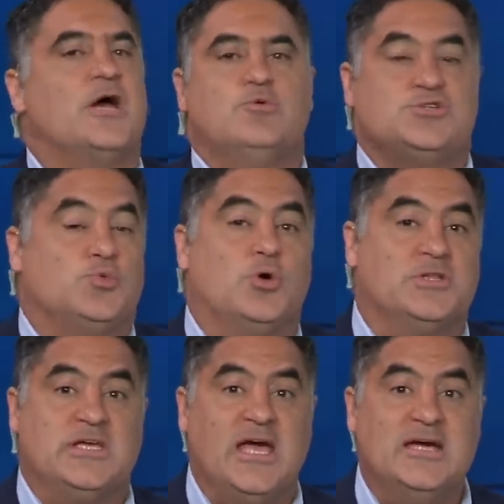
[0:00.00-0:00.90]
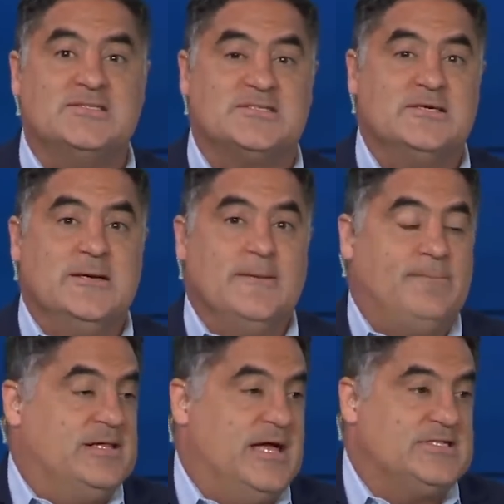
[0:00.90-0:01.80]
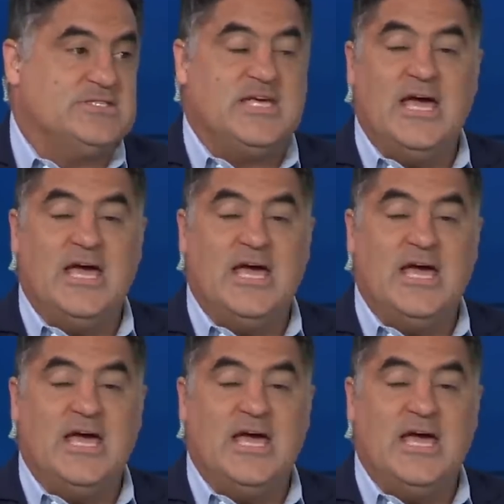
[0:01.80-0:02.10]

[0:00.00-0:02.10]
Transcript: I wish it weren't the case, but that's the